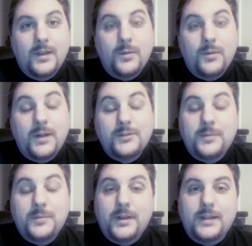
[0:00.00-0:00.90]
Well, to
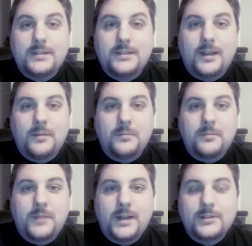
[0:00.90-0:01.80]
be honest,
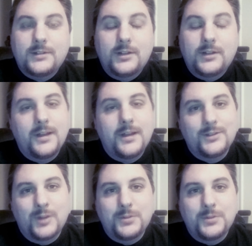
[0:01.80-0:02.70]
we like to look on it
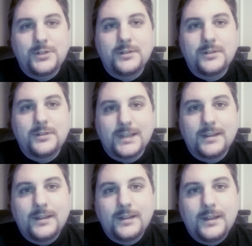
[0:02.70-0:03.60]
as an opportunity.
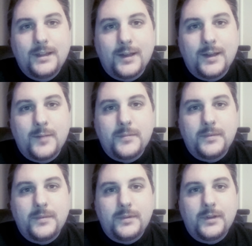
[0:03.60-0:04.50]
You know,
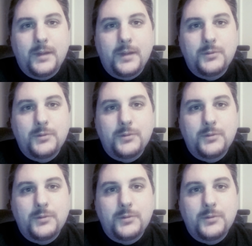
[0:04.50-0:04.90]
it was a